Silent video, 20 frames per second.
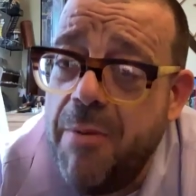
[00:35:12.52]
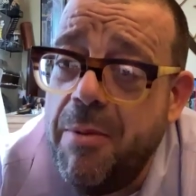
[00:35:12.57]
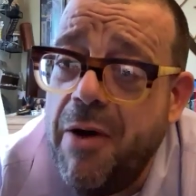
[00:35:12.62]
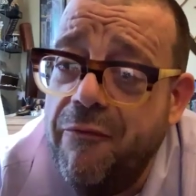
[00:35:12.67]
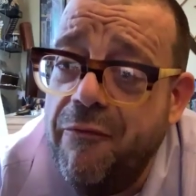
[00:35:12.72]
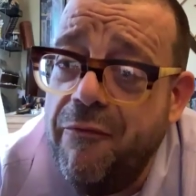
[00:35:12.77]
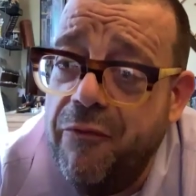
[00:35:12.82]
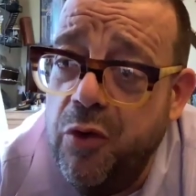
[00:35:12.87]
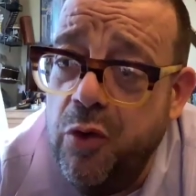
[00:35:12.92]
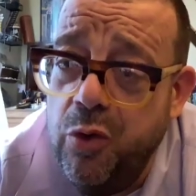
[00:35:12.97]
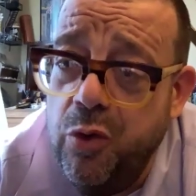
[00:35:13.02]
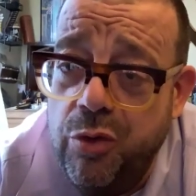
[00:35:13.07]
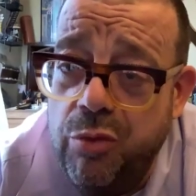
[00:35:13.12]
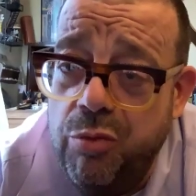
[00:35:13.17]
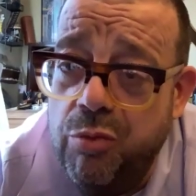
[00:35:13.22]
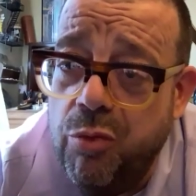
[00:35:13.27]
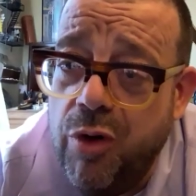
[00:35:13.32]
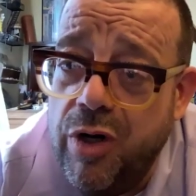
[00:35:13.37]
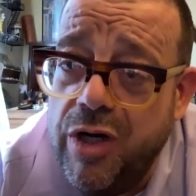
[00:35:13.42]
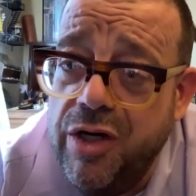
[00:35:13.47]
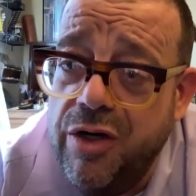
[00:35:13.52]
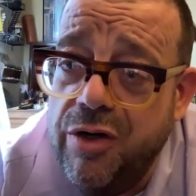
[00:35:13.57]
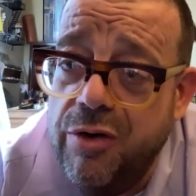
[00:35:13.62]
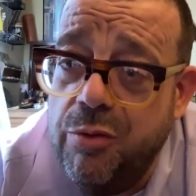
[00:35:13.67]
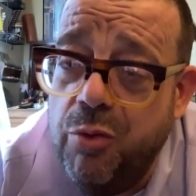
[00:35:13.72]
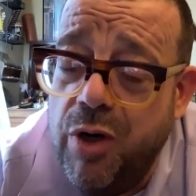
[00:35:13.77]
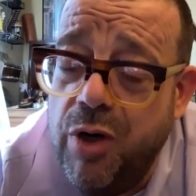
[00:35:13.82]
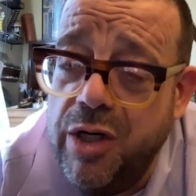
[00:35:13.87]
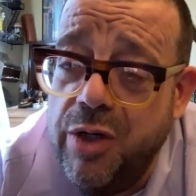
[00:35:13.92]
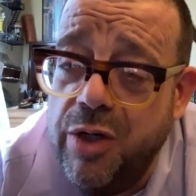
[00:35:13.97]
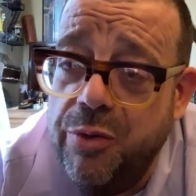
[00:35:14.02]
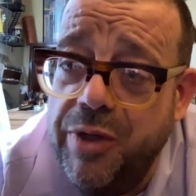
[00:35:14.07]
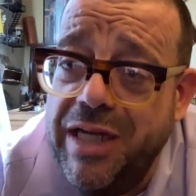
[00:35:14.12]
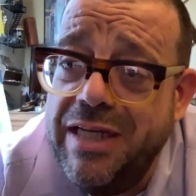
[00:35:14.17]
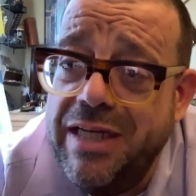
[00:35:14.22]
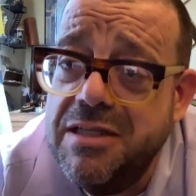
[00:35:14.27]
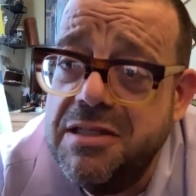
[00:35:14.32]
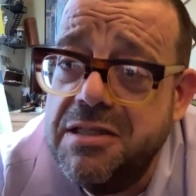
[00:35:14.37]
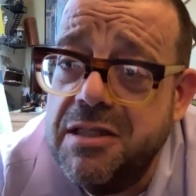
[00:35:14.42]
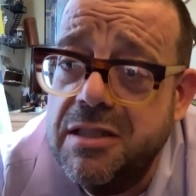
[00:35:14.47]
And how about food? What are your
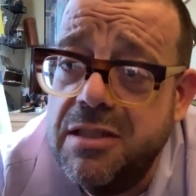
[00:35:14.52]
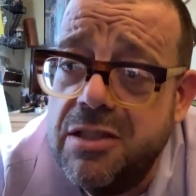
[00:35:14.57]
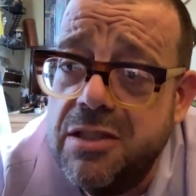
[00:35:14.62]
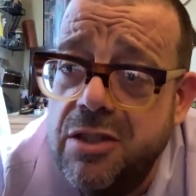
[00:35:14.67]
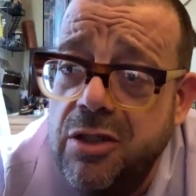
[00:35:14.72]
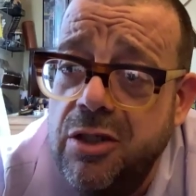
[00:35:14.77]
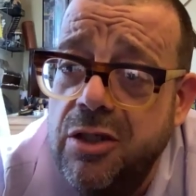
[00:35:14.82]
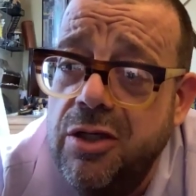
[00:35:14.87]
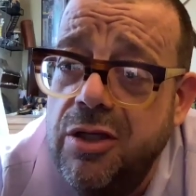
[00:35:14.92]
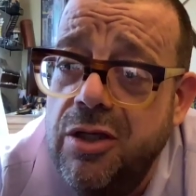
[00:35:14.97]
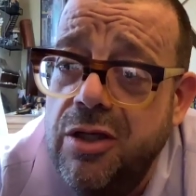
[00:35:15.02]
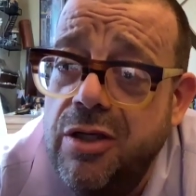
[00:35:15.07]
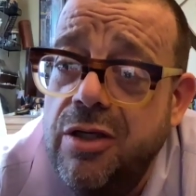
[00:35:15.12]
weaknesses?